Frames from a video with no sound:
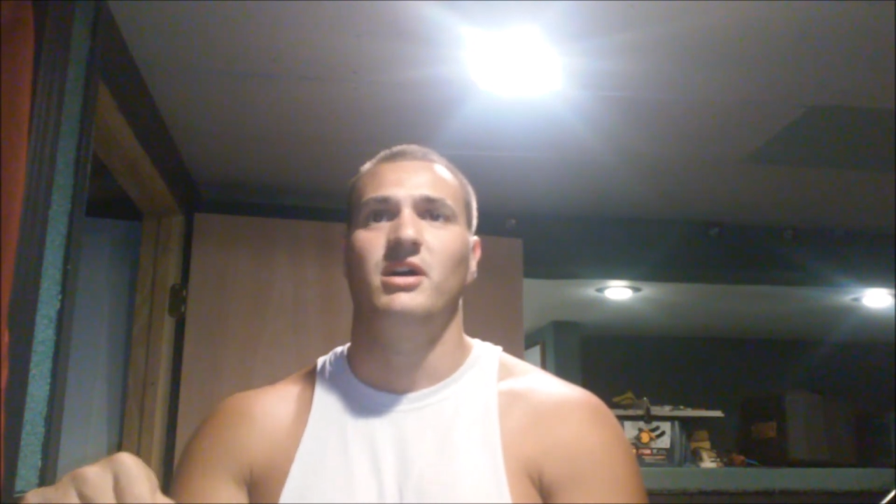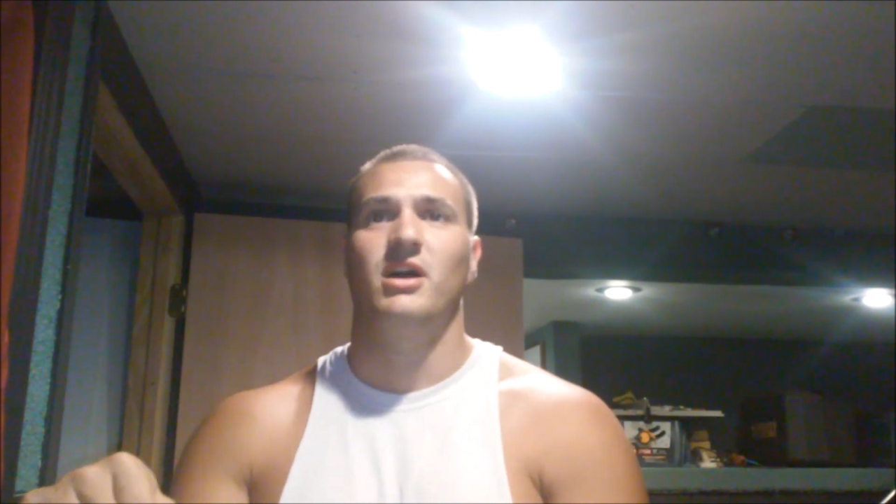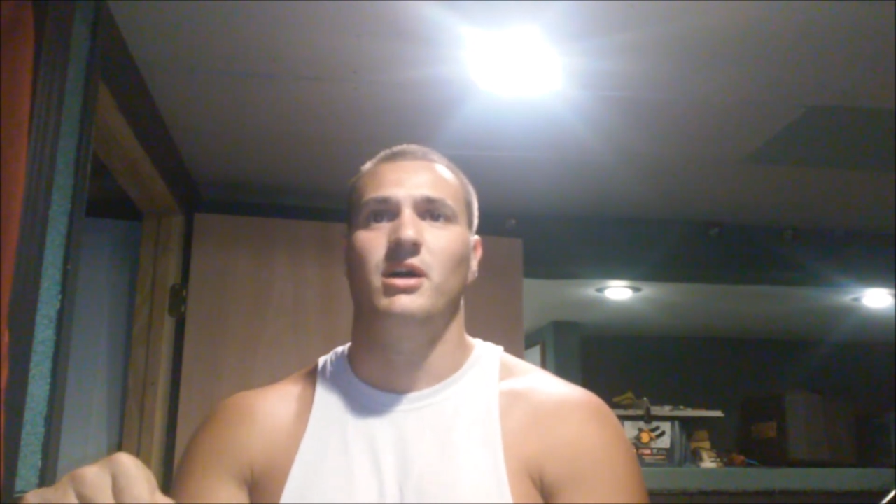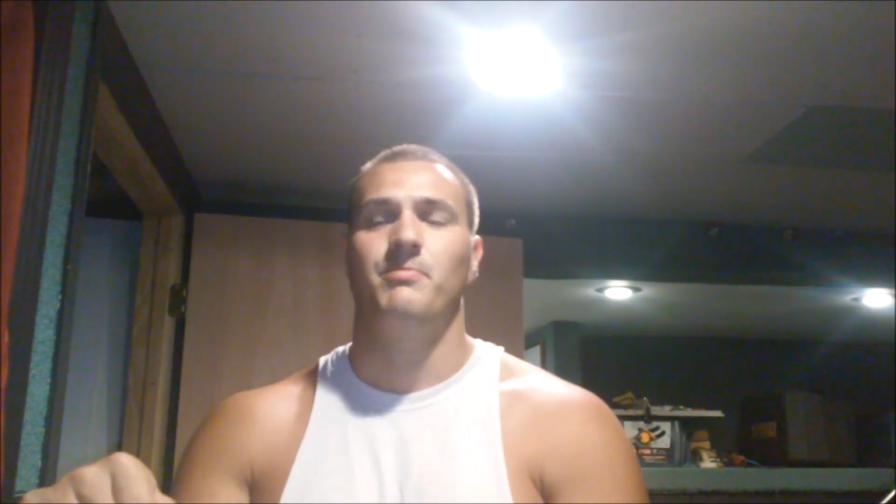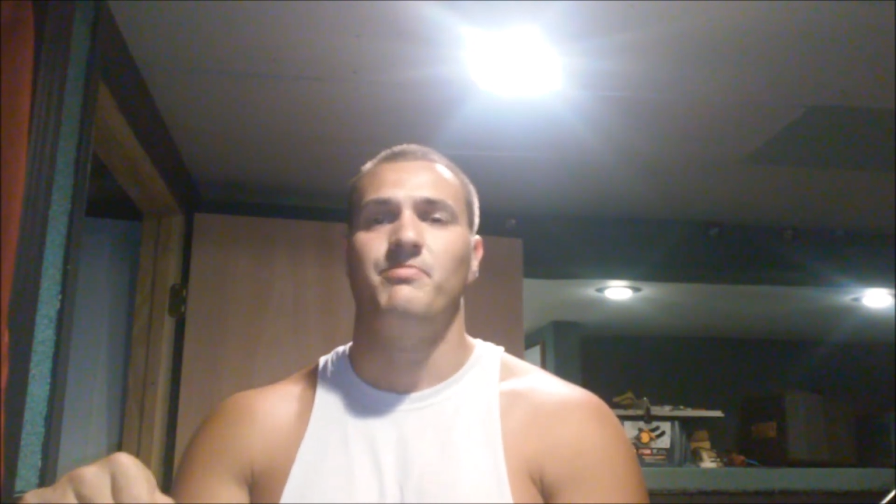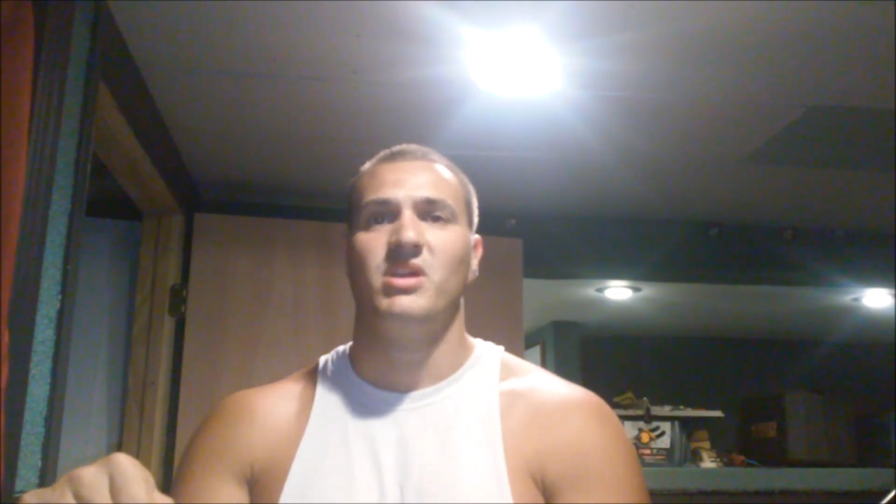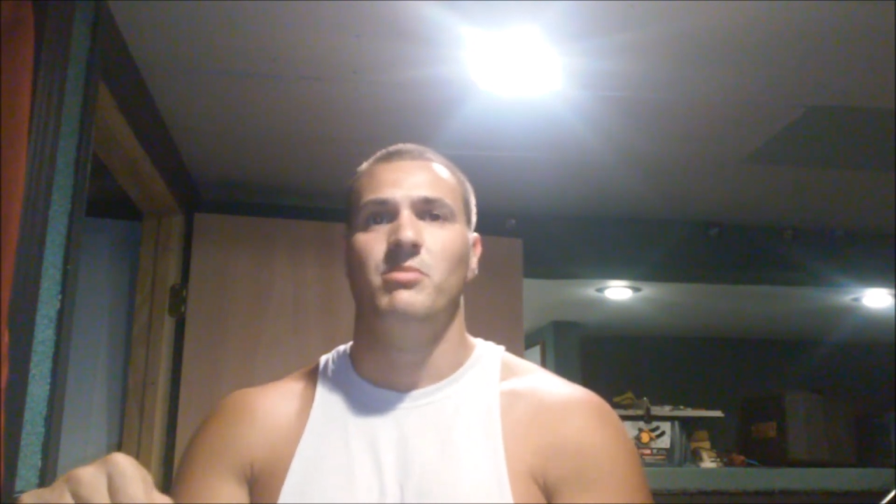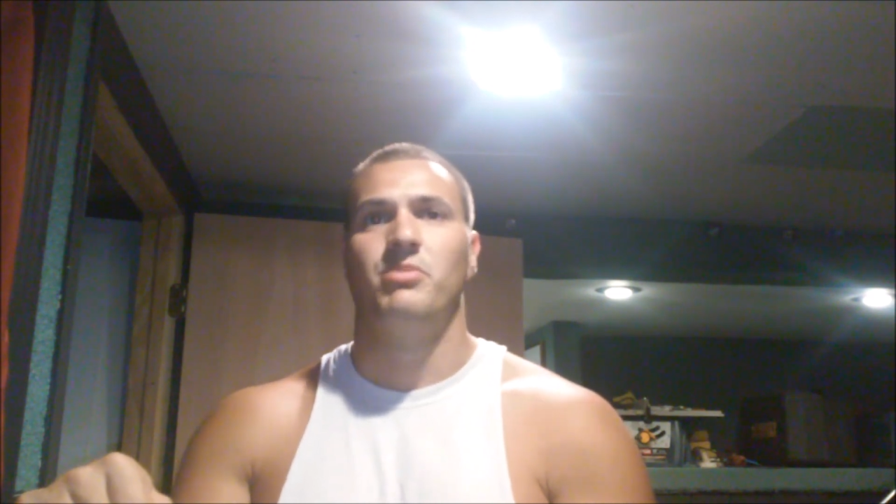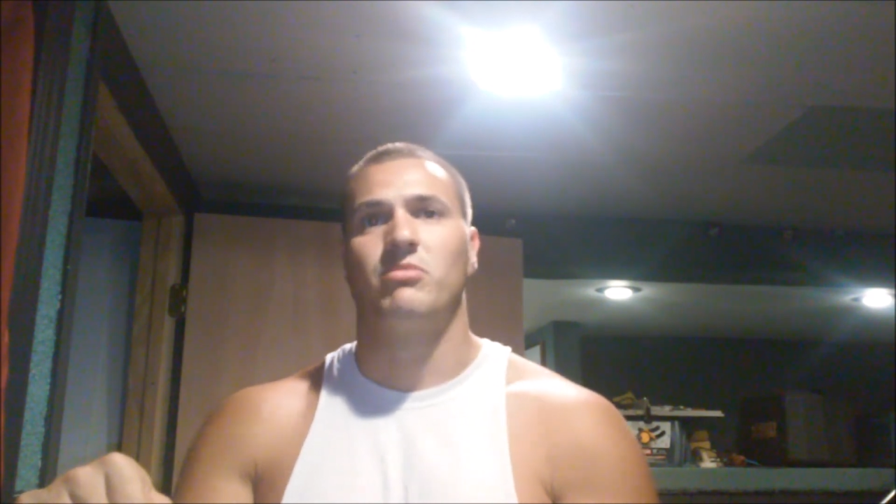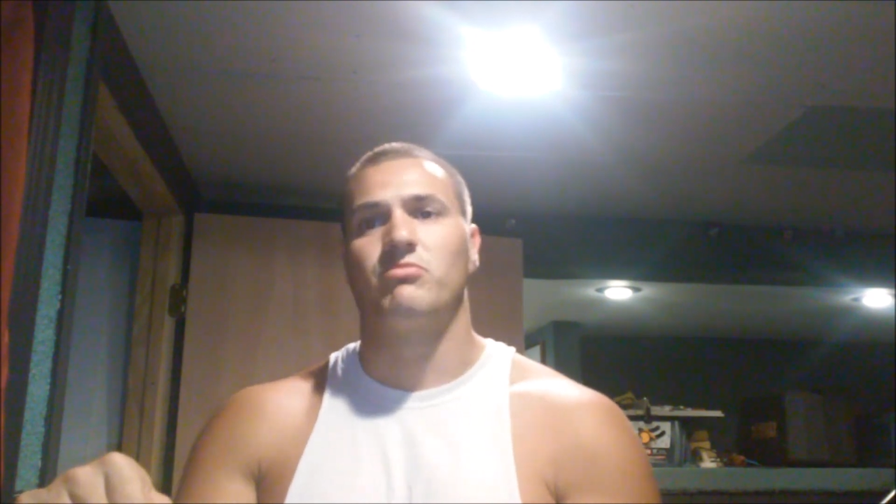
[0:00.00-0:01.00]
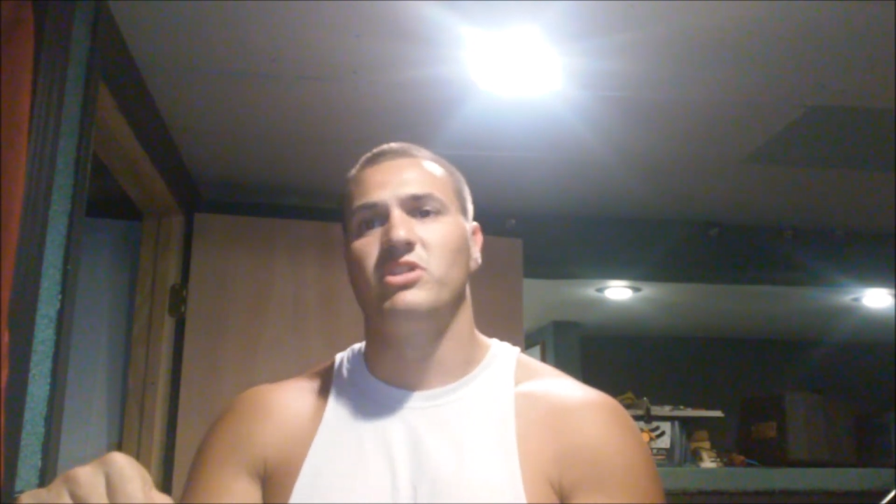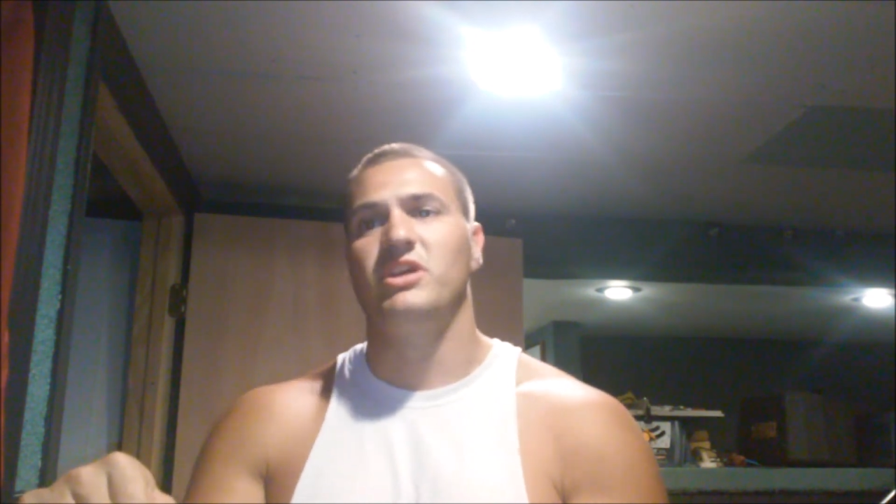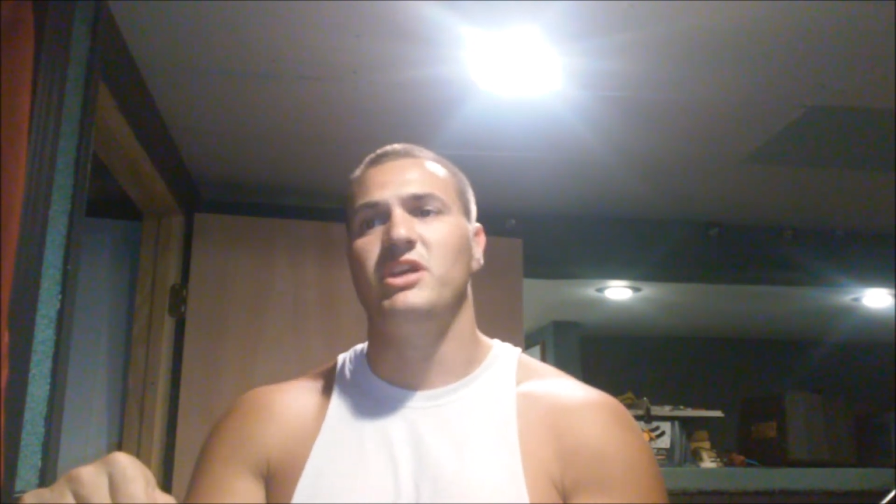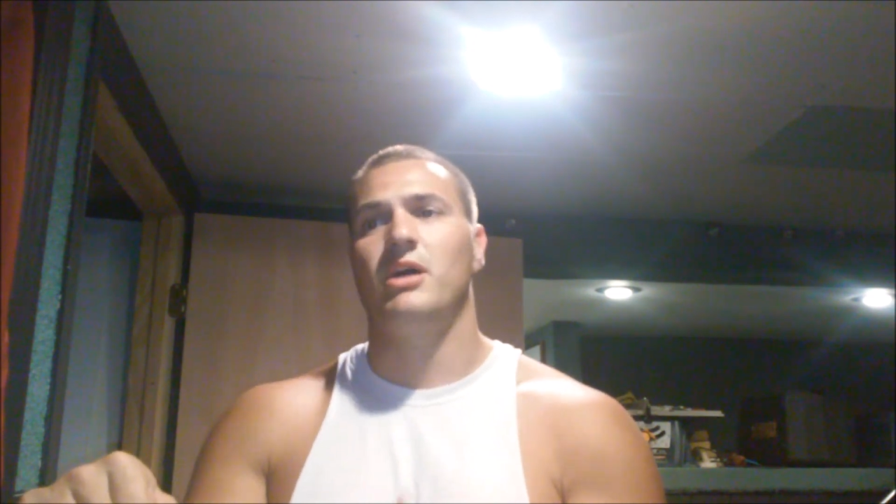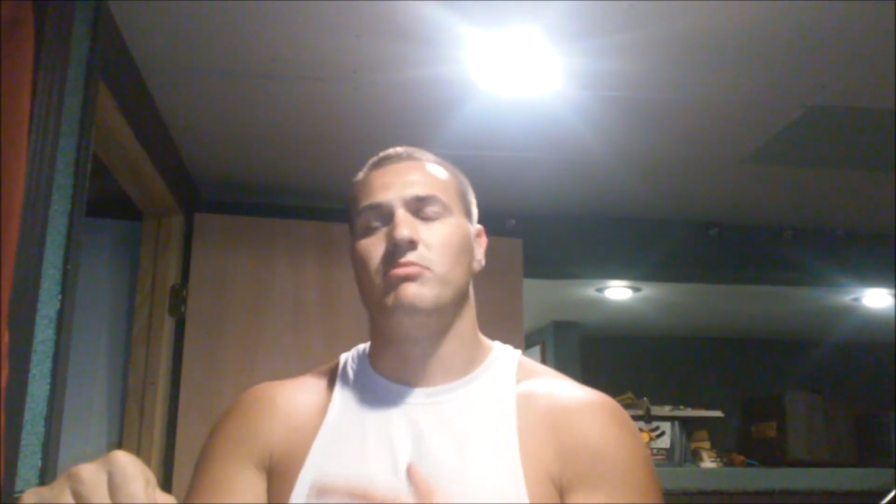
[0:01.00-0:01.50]
But I'm
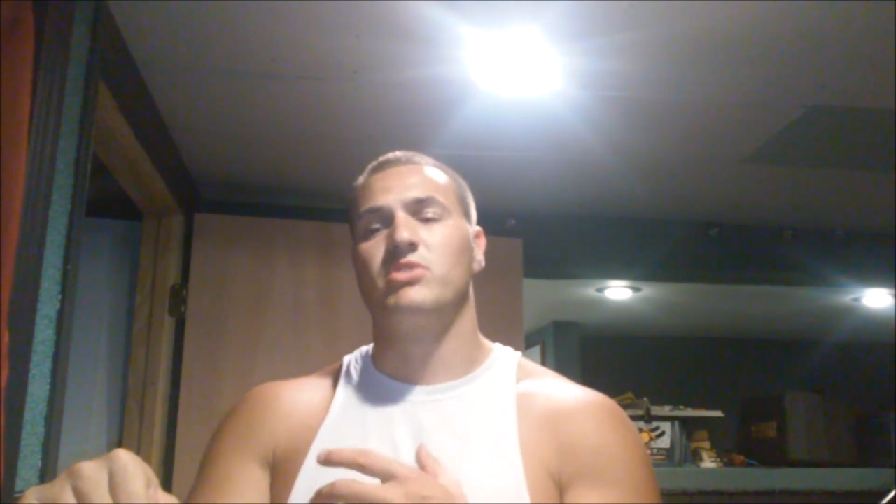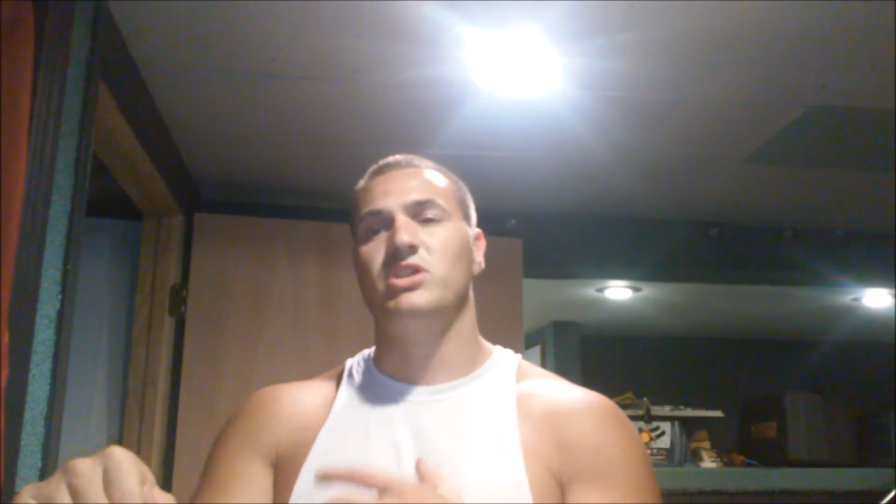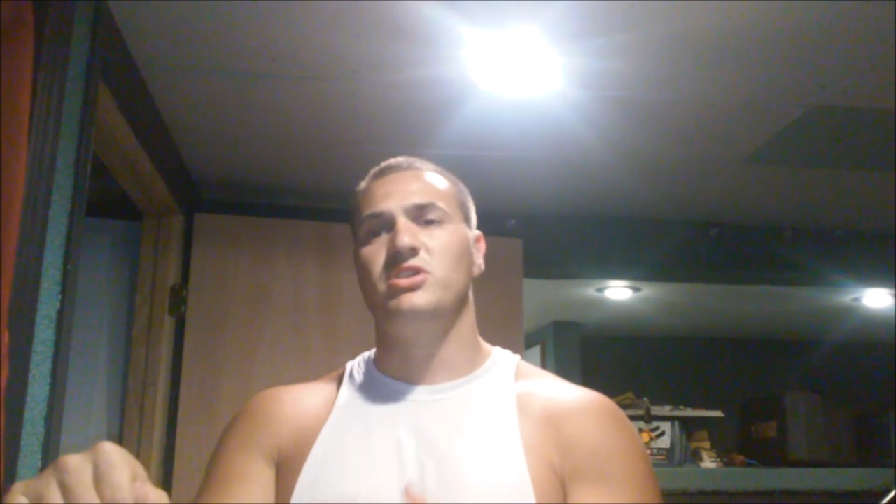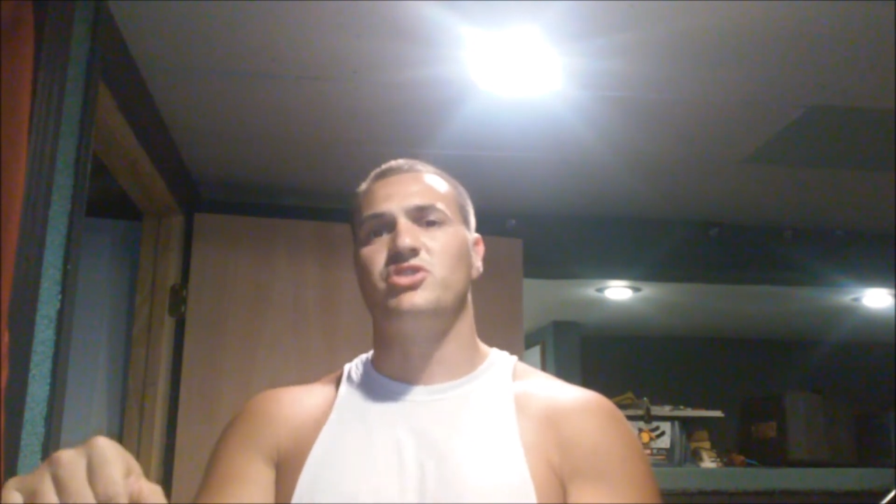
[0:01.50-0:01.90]
really